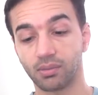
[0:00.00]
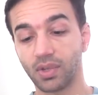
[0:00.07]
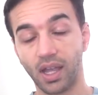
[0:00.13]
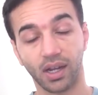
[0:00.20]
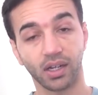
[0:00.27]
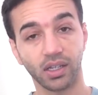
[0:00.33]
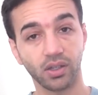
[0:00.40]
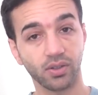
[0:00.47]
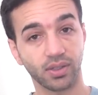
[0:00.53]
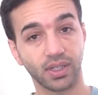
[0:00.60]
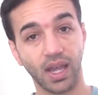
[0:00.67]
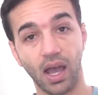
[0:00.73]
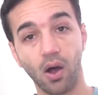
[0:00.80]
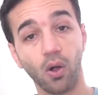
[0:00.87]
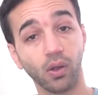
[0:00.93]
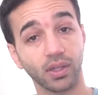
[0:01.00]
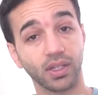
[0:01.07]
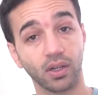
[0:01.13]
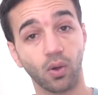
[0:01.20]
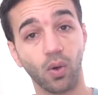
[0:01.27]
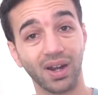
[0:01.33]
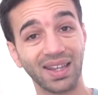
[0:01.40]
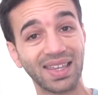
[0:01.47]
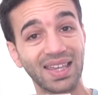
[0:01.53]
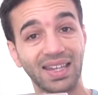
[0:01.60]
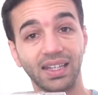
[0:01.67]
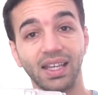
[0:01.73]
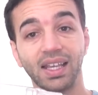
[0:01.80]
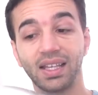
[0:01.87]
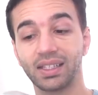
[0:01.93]
I'm not going to use a towel because I don't want to
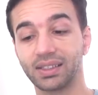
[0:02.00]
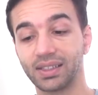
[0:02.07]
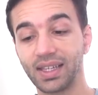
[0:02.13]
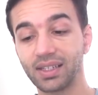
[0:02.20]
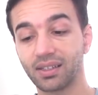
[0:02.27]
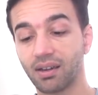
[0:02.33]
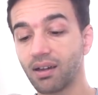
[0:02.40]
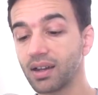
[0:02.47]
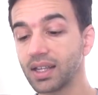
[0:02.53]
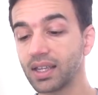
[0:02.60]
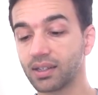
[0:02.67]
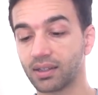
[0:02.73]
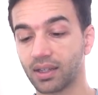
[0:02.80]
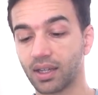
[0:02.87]
get lint on it.